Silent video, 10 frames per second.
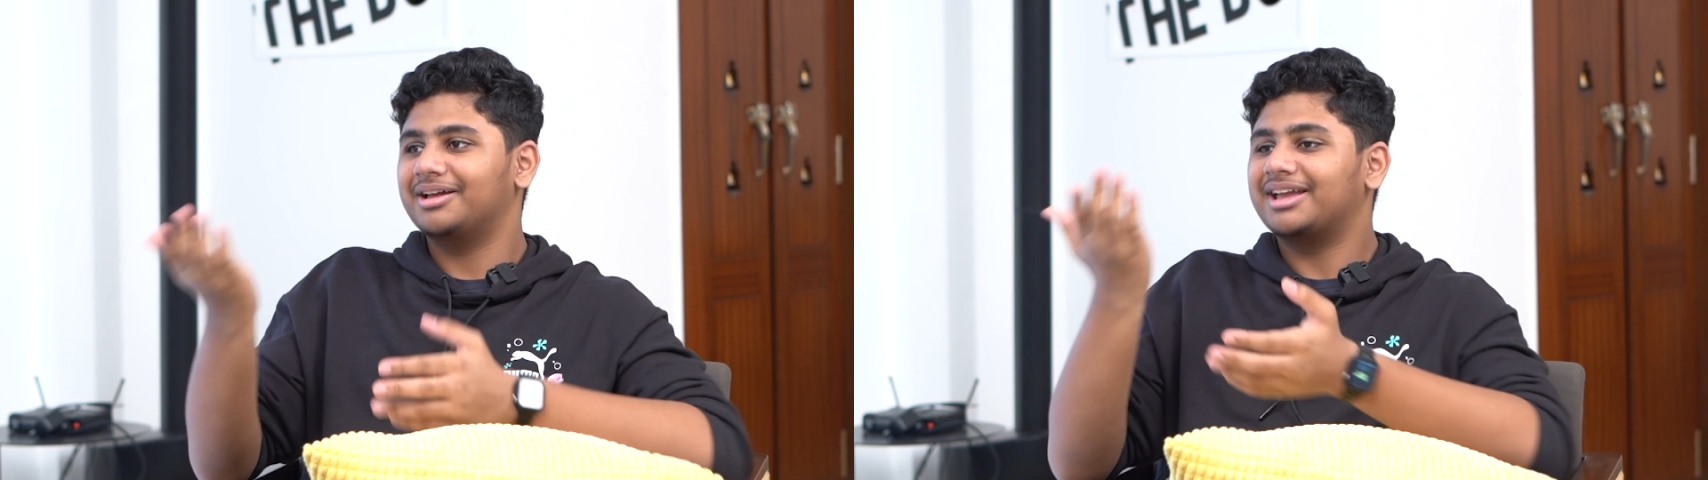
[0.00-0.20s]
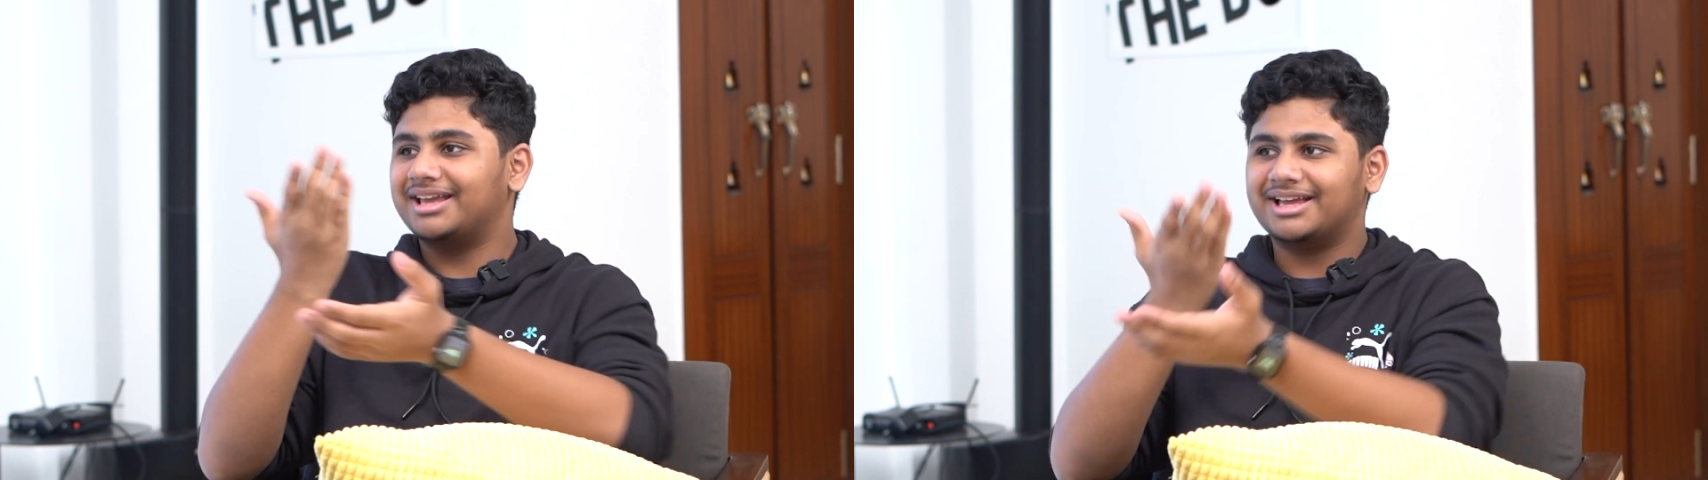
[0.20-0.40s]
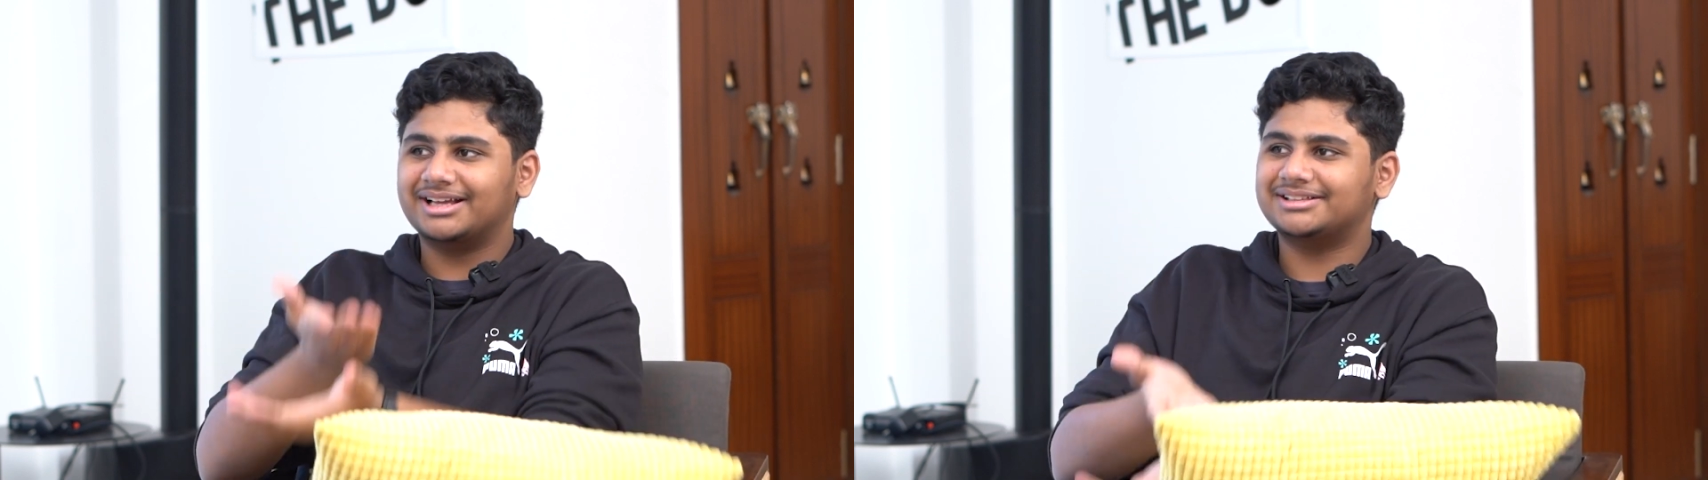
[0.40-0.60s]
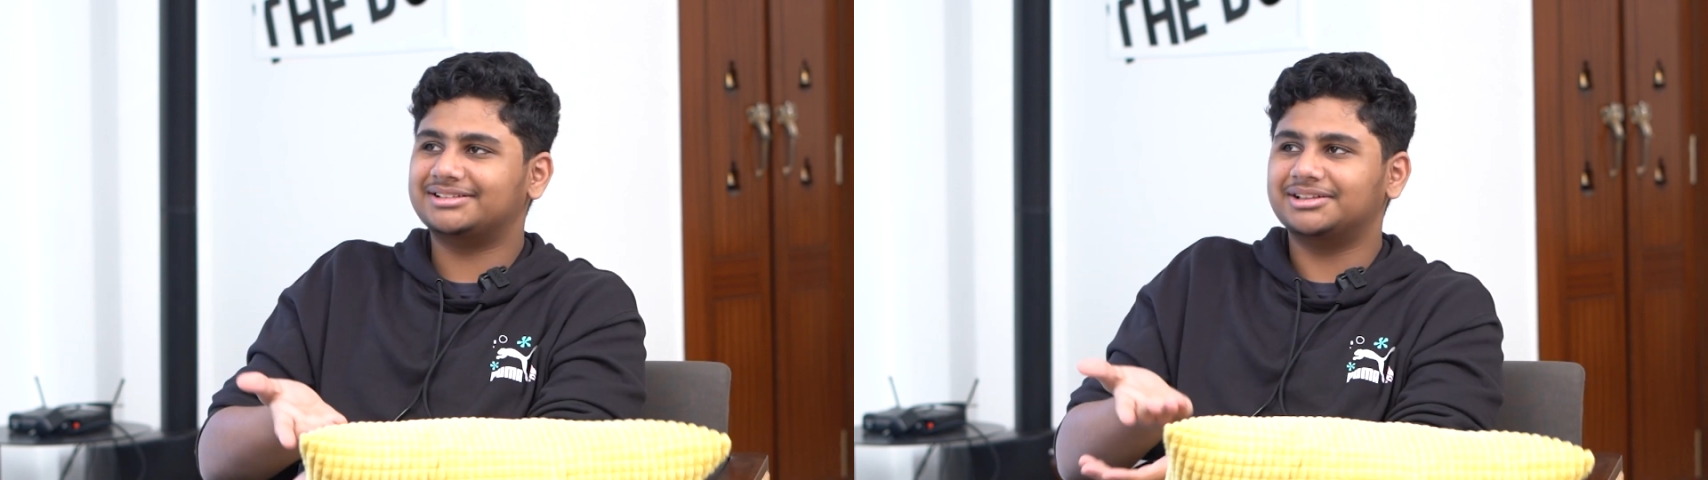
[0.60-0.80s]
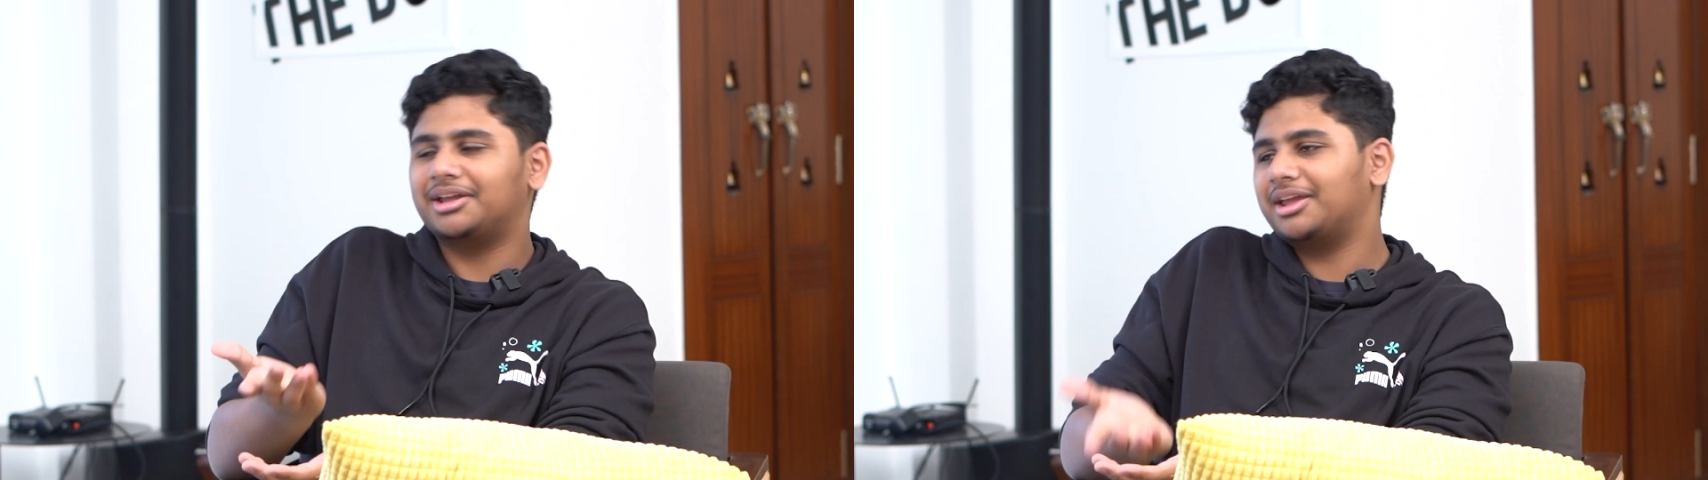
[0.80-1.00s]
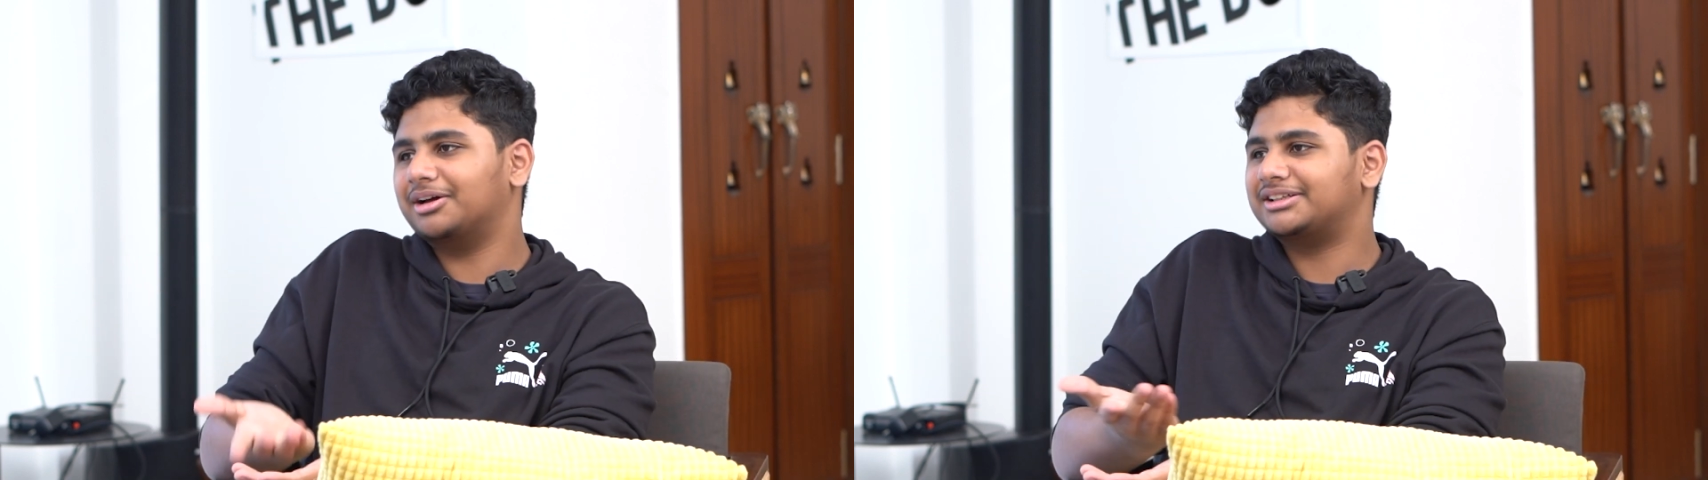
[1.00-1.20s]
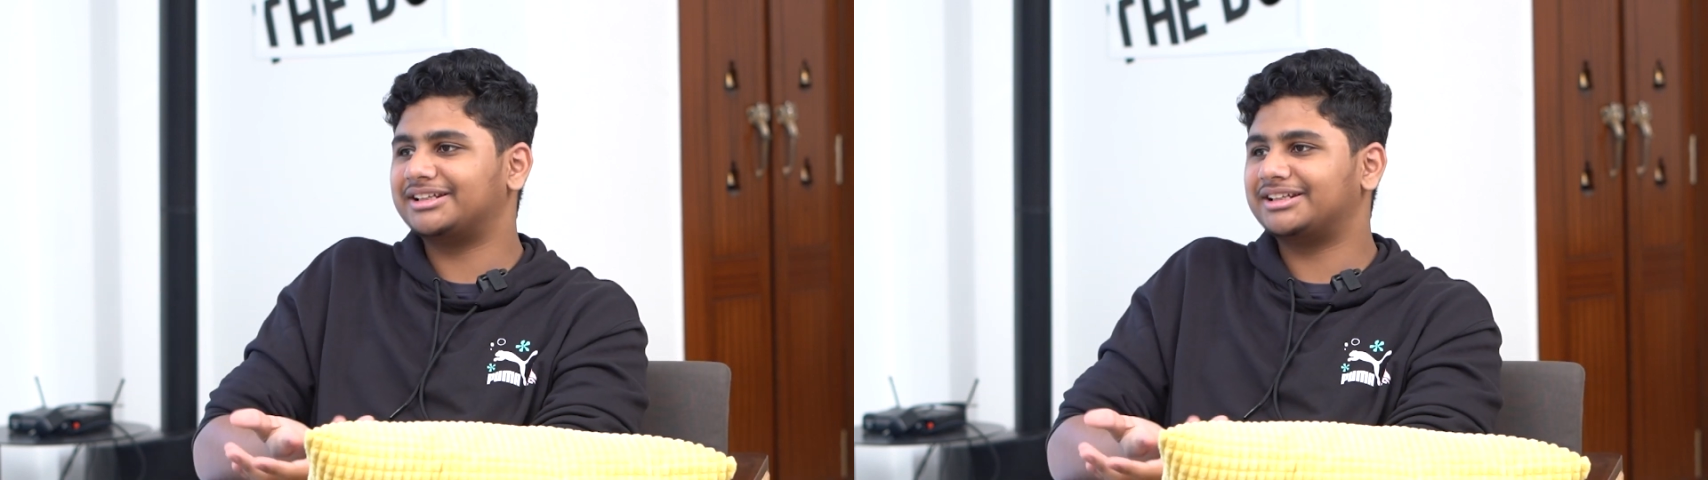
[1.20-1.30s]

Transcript: He or she